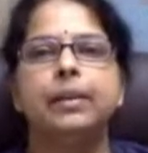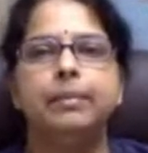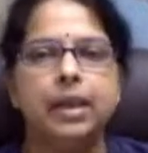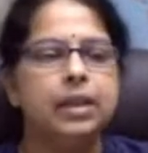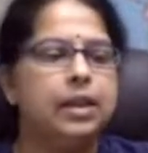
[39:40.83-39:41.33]

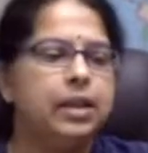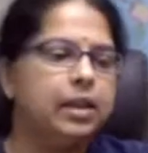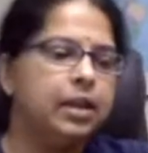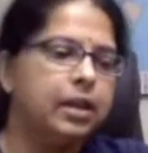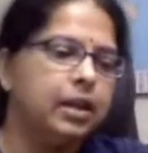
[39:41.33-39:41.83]

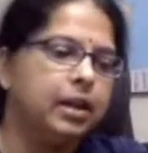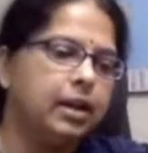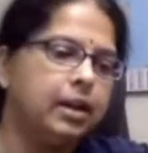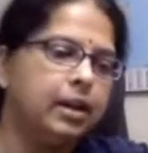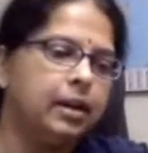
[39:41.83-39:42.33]
Meaning,
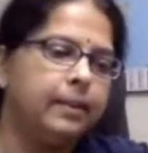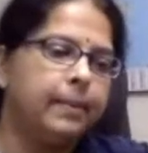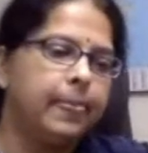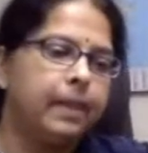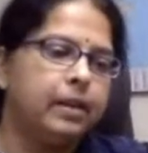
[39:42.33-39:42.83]

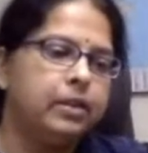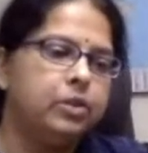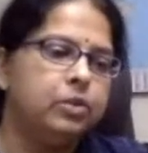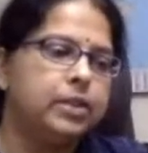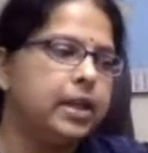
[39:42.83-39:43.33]

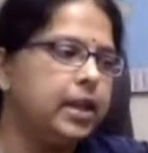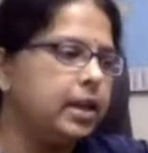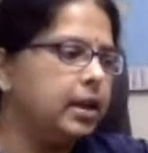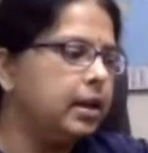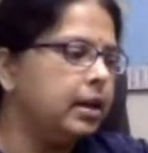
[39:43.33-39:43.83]
you
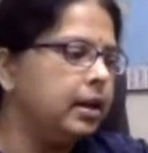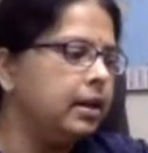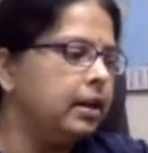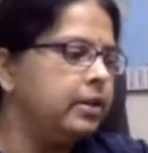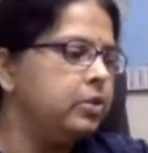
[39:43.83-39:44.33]
see,
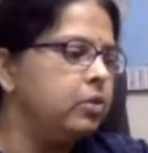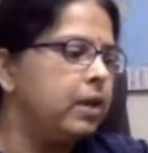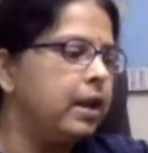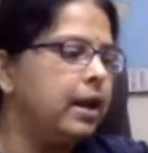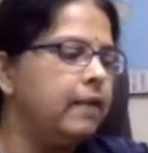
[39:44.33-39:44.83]
you
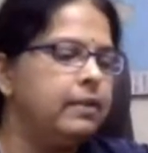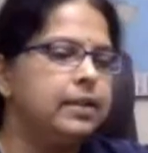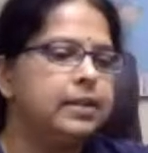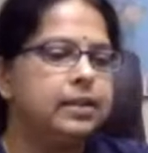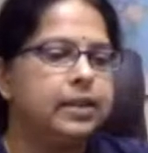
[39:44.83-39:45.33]
have
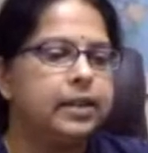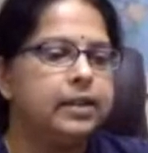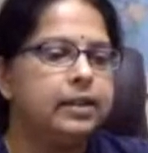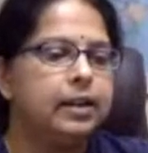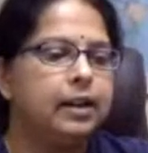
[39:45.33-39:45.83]
a
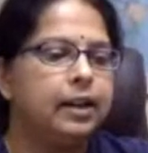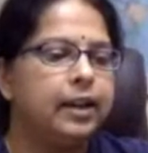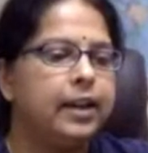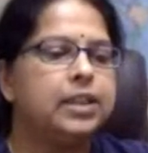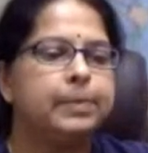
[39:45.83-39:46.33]
certain
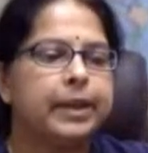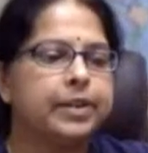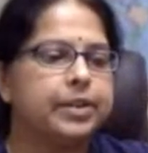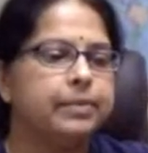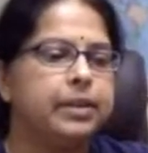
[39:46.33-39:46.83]
gain
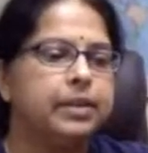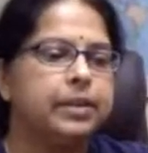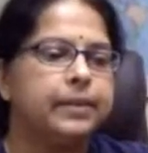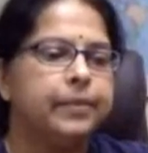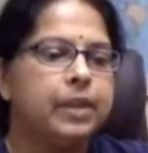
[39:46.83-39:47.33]
spectrum
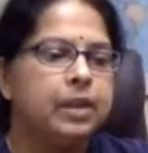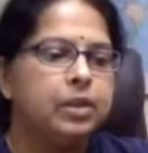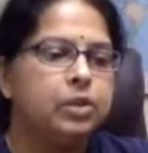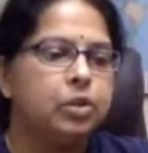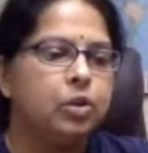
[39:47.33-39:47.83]
here.
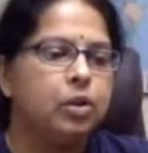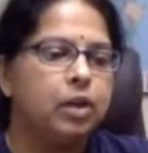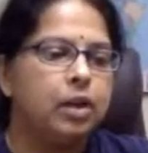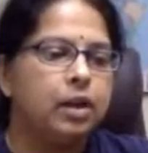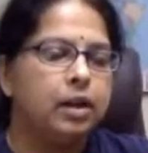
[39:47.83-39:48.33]

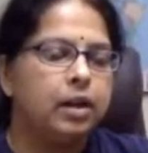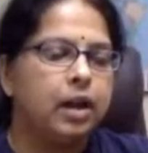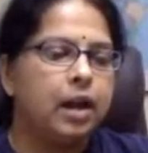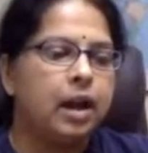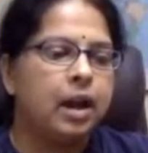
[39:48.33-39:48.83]
So
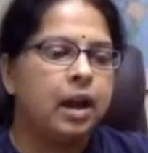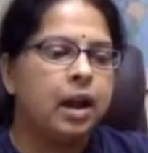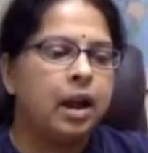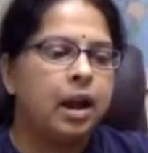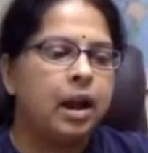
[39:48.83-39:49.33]

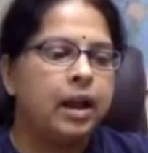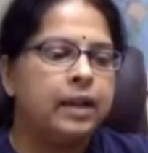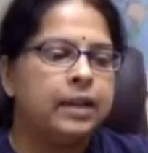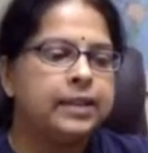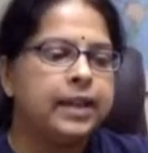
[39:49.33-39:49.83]

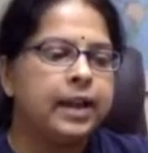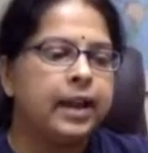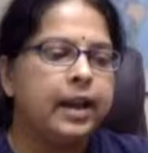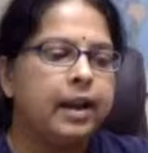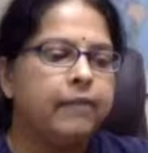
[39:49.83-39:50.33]
let's say I
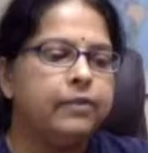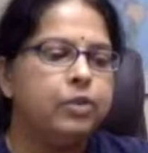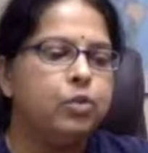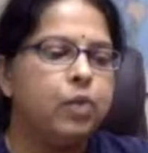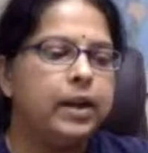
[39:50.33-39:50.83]
have
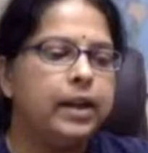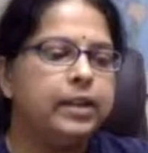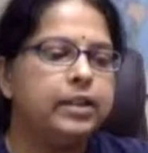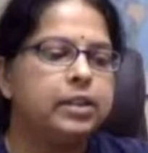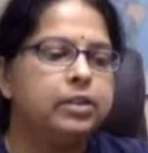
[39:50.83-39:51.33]
nu1
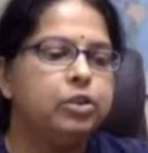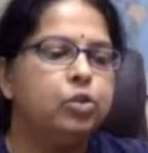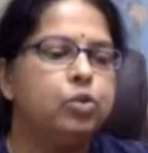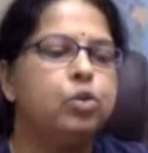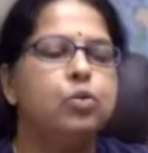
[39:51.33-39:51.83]
and
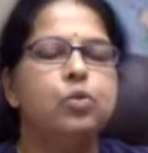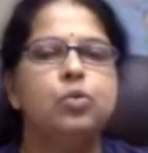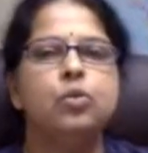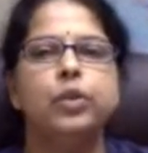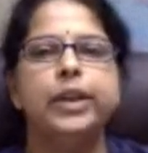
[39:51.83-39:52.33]

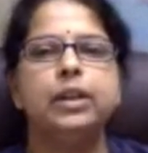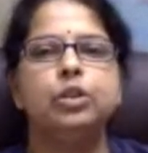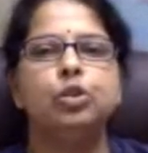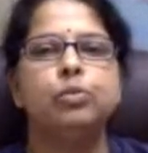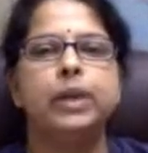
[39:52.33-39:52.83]
nu2 going
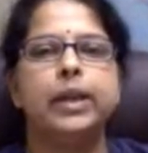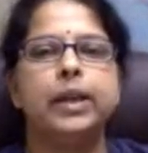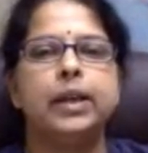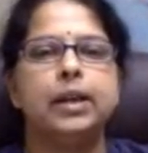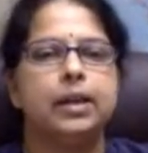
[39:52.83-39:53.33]
into my,